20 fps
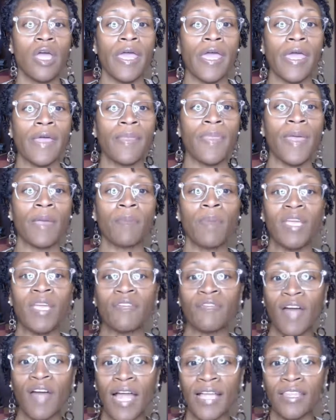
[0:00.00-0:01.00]
and they may
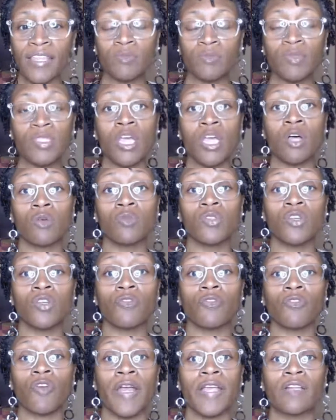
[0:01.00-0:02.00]
find themselves
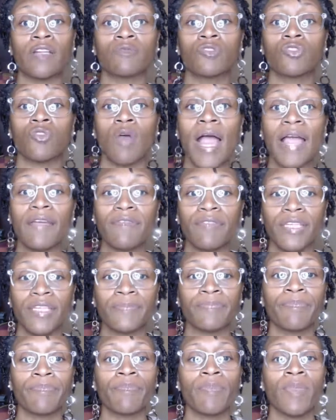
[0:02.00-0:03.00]
afraid of
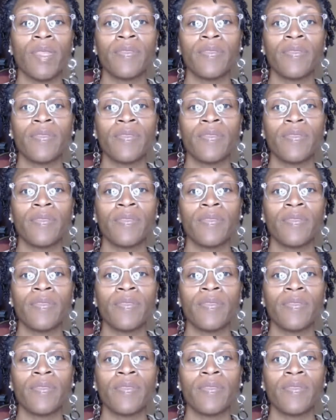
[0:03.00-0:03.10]
driving.